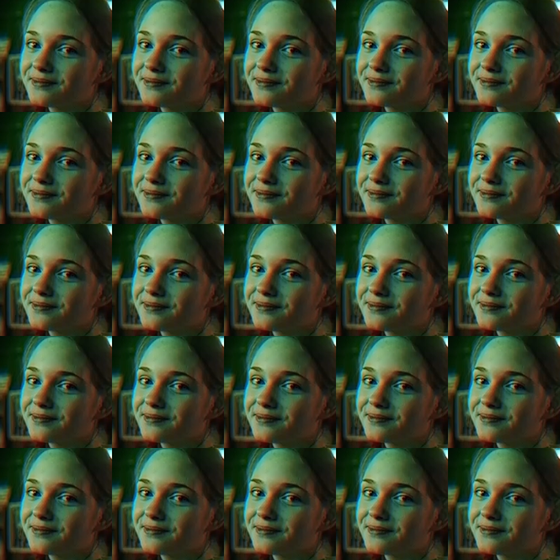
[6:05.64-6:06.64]

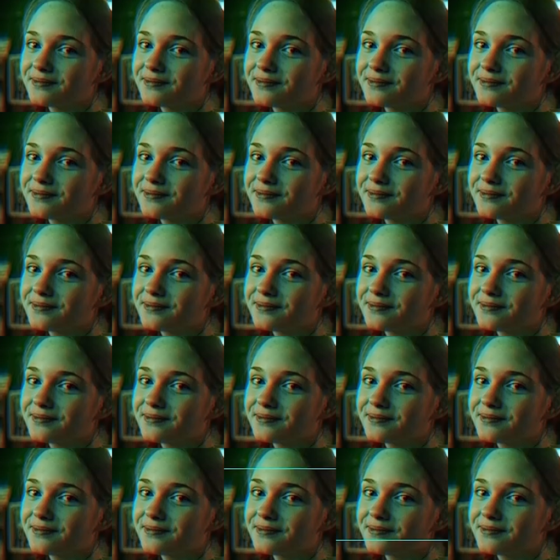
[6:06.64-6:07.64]

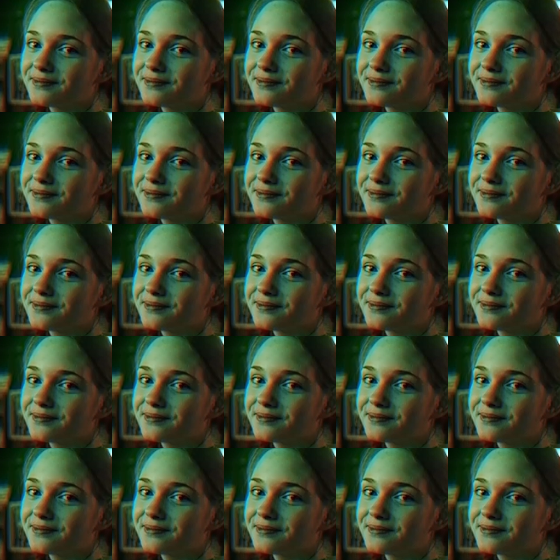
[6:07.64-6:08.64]

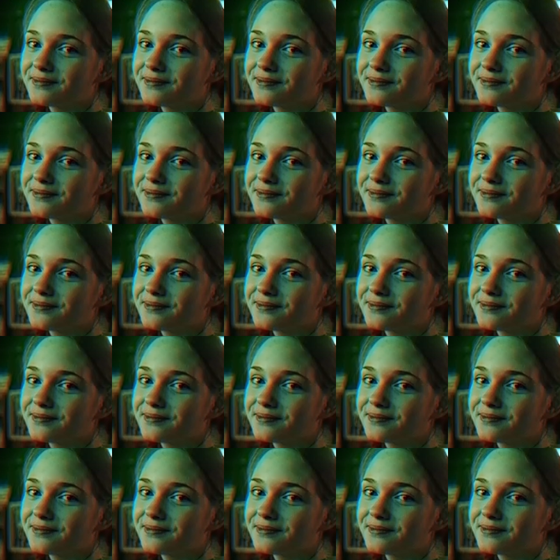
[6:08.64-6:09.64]

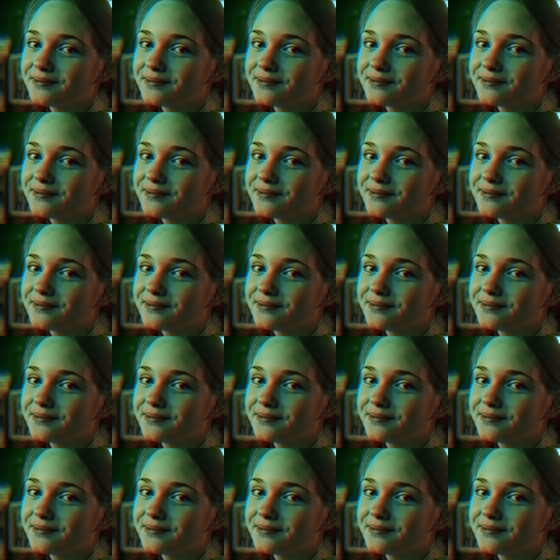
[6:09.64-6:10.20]
(silence)